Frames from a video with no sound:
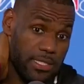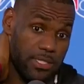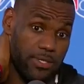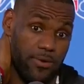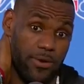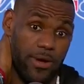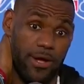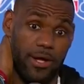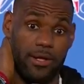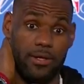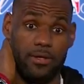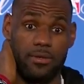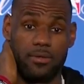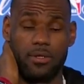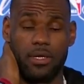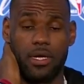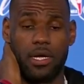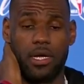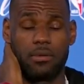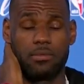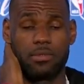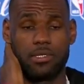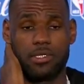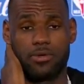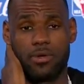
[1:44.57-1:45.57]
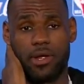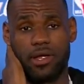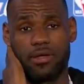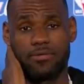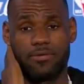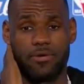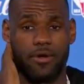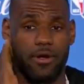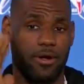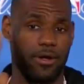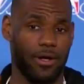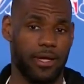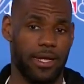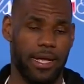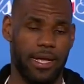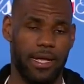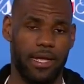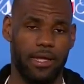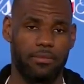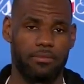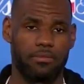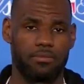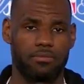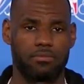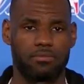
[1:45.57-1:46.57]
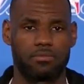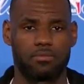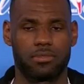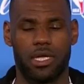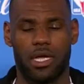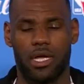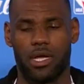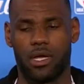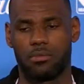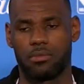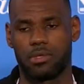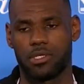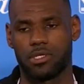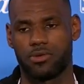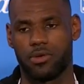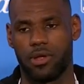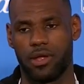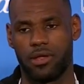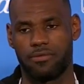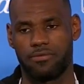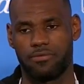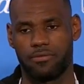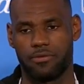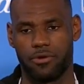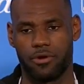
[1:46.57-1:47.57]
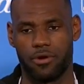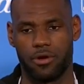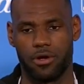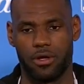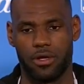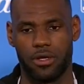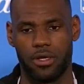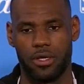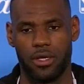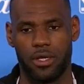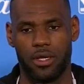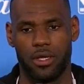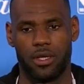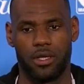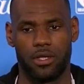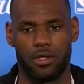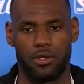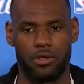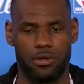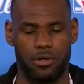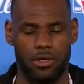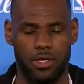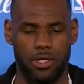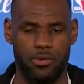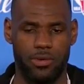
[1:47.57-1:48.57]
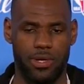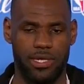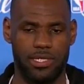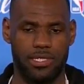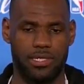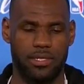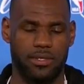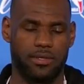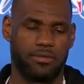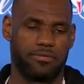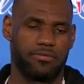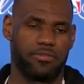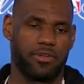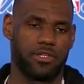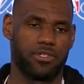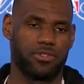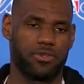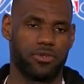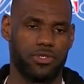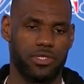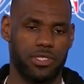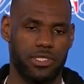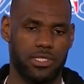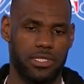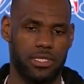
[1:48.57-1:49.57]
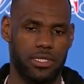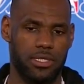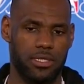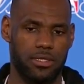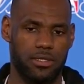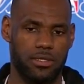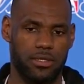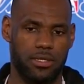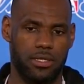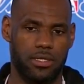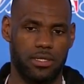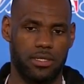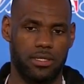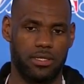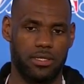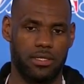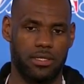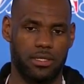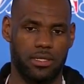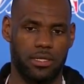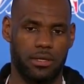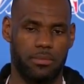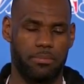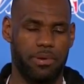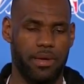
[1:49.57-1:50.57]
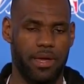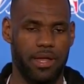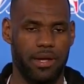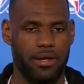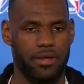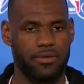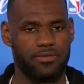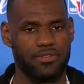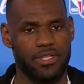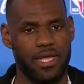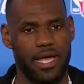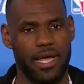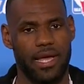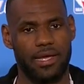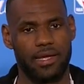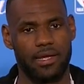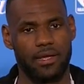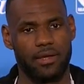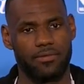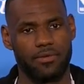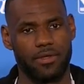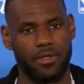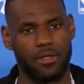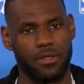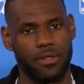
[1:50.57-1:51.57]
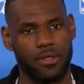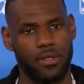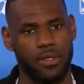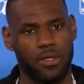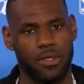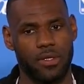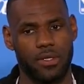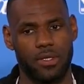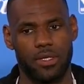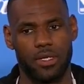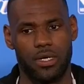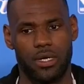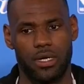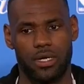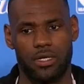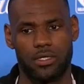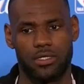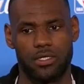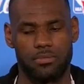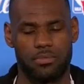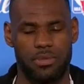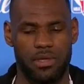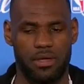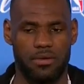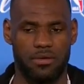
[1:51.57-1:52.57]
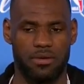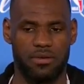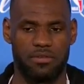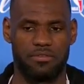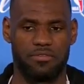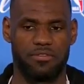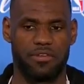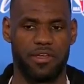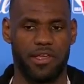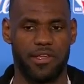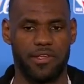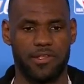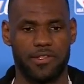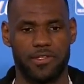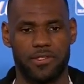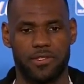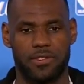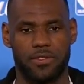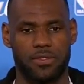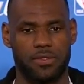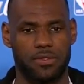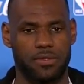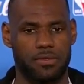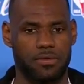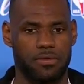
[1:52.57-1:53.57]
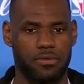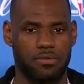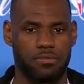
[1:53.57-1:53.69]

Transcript: it's great. Um, it's great for our game. Um, it's great for you you as an individual, just the the, the competitive side of it, uh, to be able to face